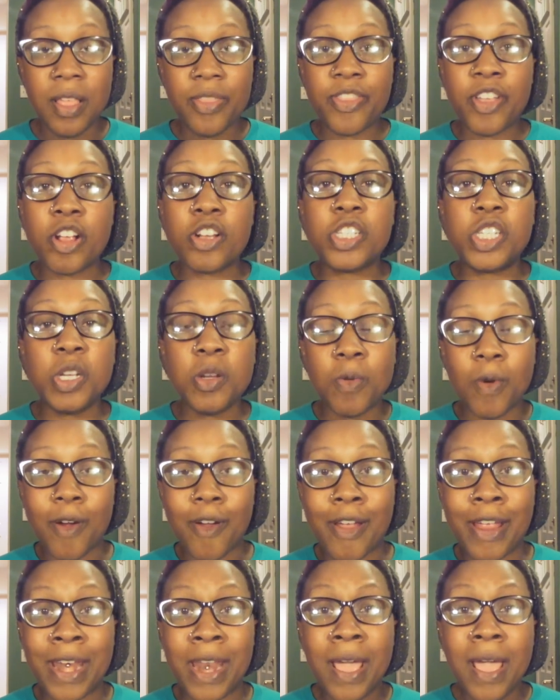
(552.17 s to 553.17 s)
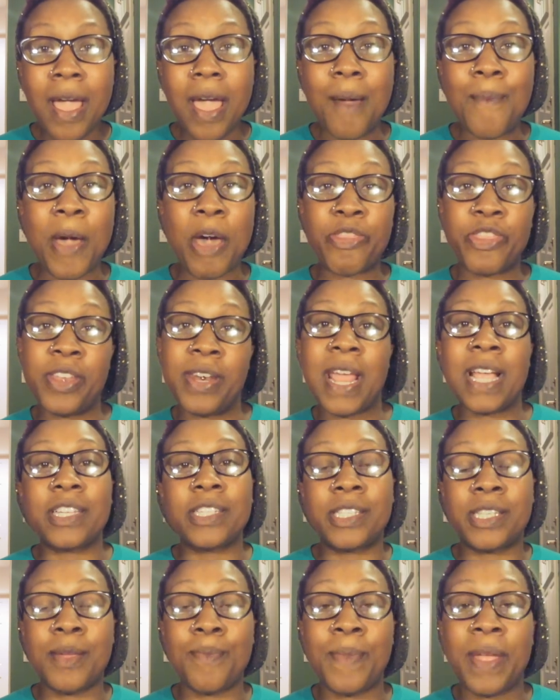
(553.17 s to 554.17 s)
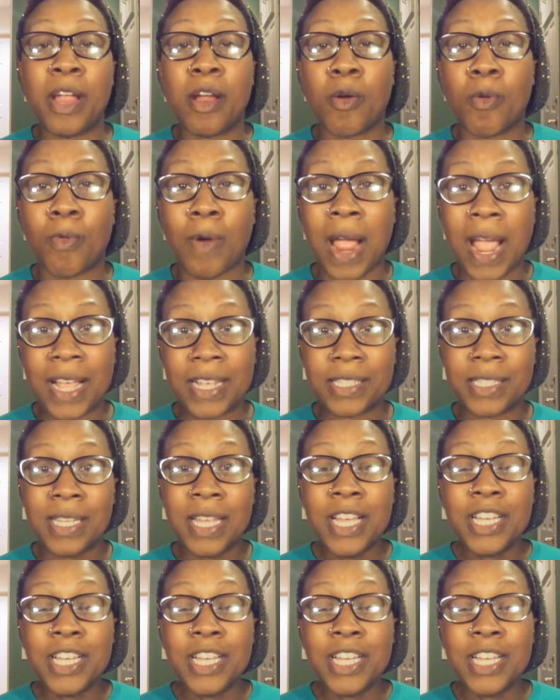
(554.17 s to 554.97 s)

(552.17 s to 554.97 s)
They're too worried about the next Tamir Rice